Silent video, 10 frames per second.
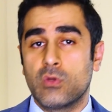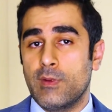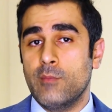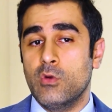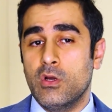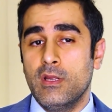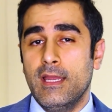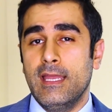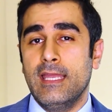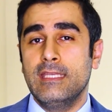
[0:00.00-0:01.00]
remember,
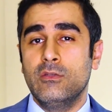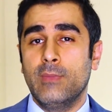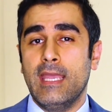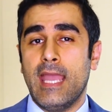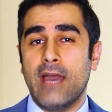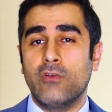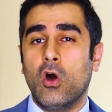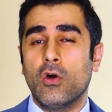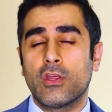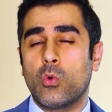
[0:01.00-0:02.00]
you may have
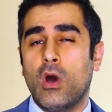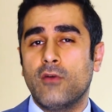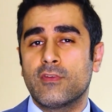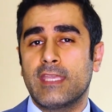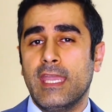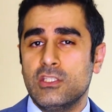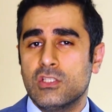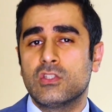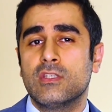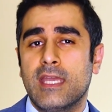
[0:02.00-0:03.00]
all the
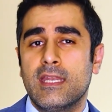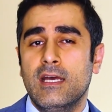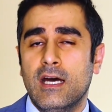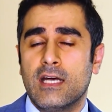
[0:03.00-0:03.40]
qualifications to get